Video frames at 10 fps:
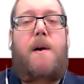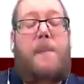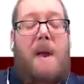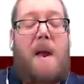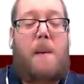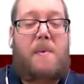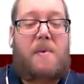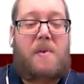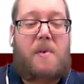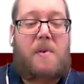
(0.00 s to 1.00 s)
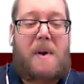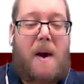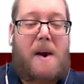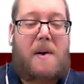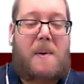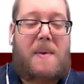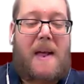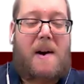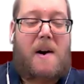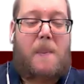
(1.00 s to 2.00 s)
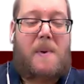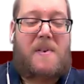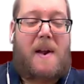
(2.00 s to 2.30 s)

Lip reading: absolutely, I agree with that 100%.